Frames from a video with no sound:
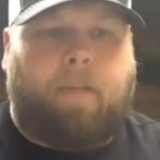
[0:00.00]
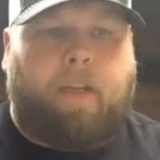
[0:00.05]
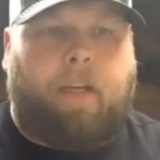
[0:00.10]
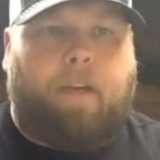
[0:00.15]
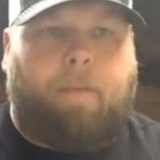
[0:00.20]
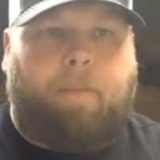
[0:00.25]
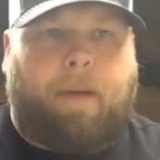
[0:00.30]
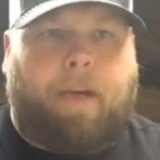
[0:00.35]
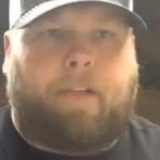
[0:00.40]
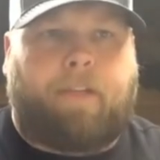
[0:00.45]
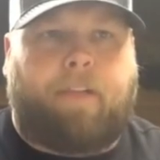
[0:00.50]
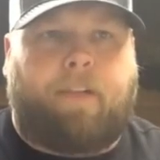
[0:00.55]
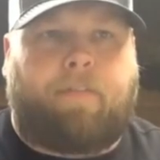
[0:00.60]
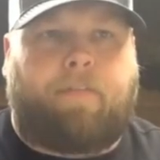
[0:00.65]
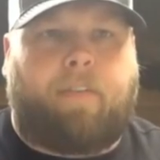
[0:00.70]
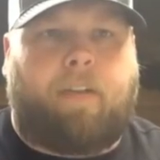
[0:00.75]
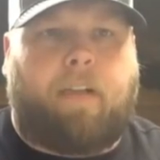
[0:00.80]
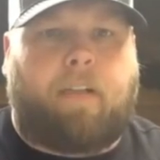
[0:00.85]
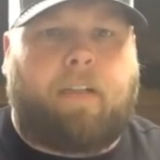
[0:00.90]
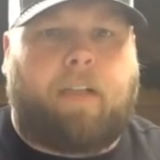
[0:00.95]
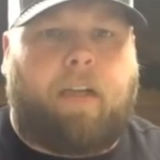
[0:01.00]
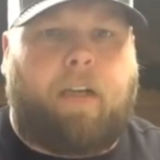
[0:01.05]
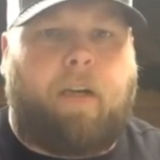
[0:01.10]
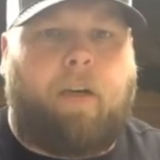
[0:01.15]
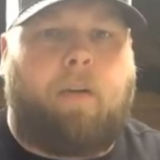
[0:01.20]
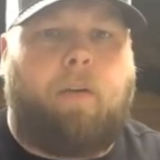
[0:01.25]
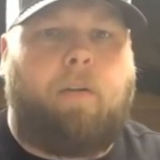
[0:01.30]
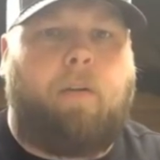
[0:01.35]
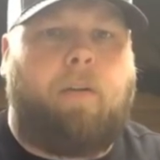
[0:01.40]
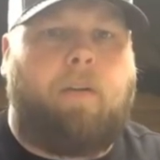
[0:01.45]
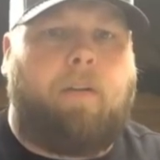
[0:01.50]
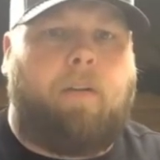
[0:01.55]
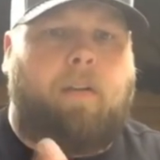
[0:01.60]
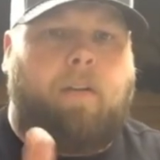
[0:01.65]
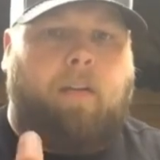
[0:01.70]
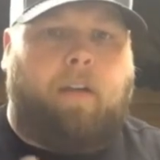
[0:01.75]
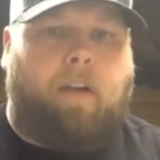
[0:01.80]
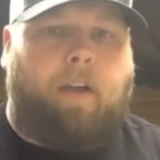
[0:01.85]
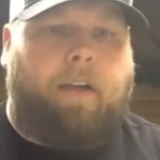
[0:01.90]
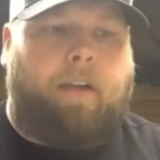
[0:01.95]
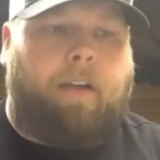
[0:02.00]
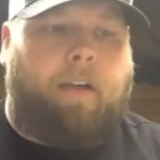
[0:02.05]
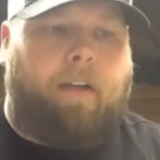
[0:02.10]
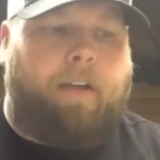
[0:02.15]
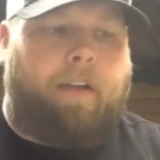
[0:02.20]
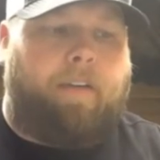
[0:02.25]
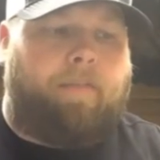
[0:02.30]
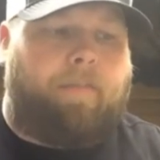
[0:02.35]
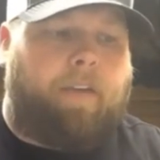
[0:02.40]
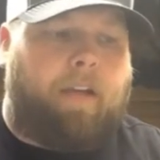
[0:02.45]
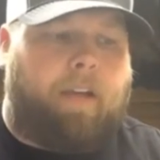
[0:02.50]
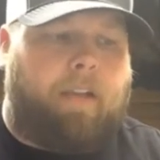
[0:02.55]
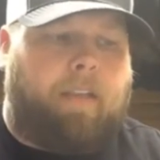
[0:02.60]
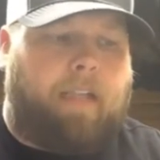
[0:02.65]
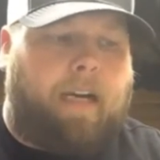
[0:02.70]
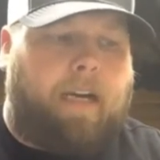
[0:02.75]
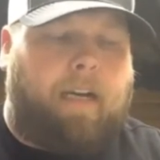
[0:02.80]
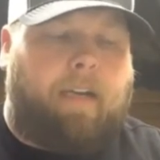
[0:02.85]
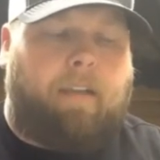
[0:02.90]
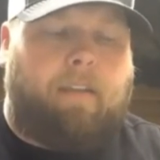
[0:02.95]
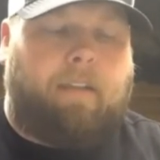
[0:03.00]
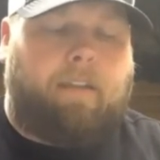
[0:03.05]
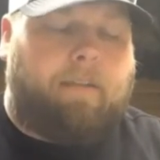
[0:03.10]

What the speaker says: And you measure your front toe on your front tires.